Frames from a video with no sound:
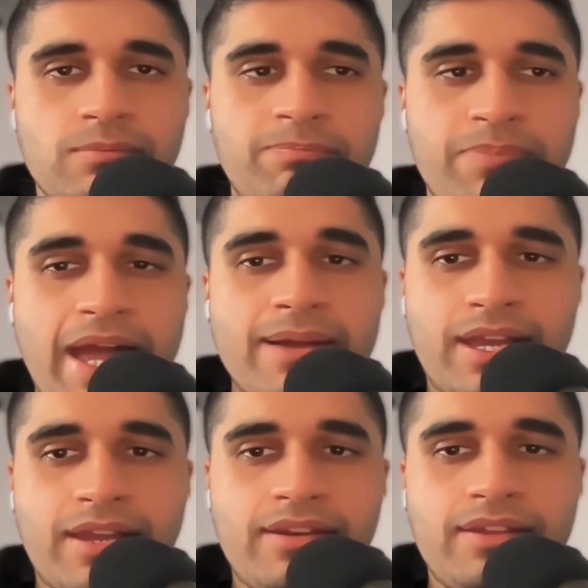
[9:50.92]
but
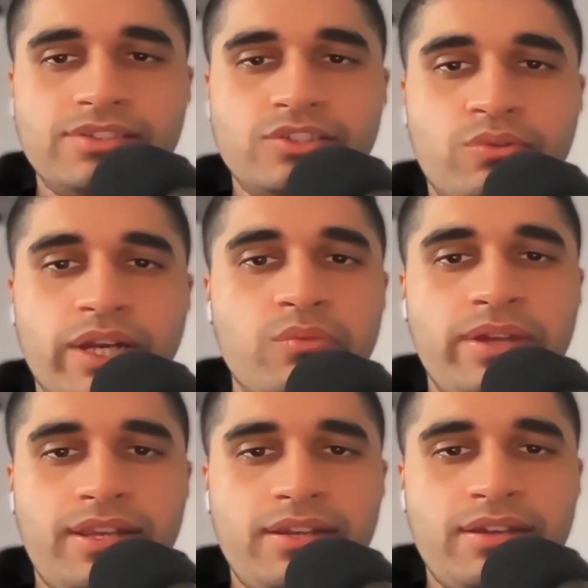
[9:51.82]
Batman is
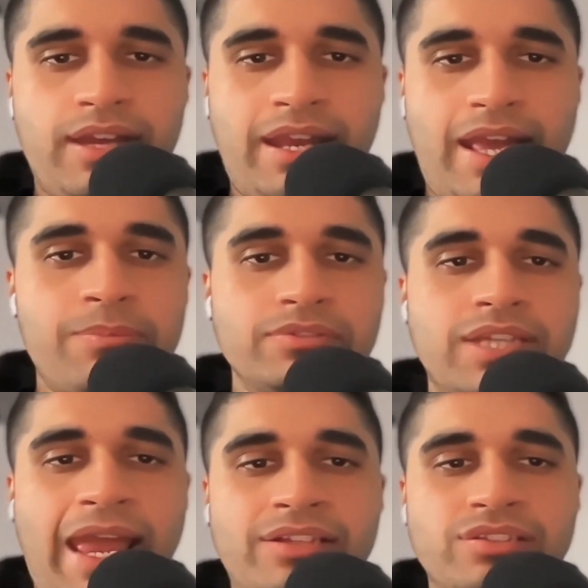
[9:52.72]
quick-witted and able
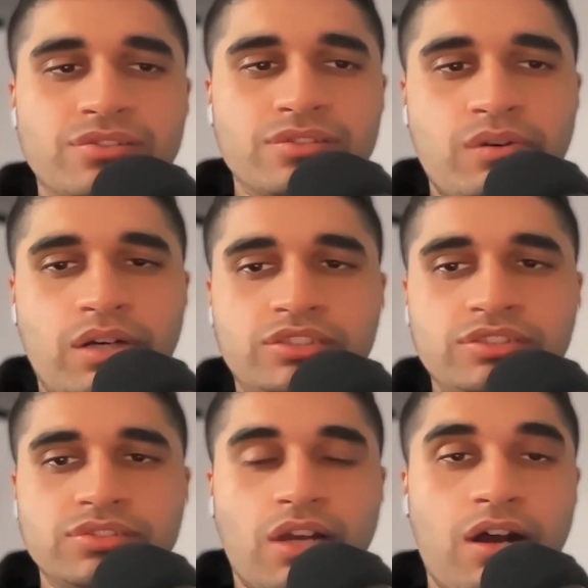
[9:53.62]
to answer the
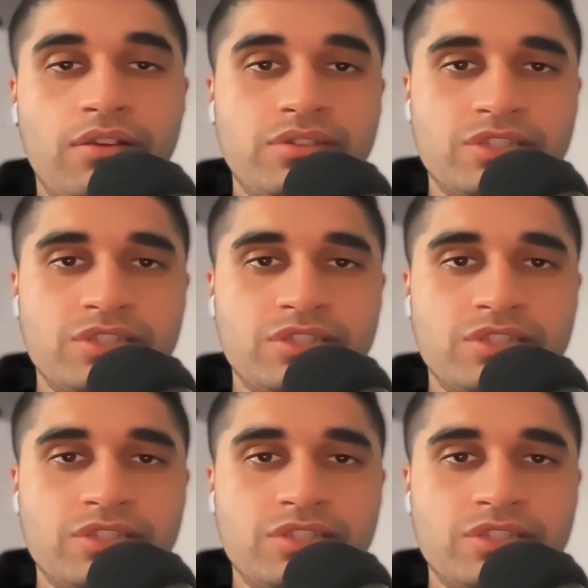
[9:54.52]
questions on the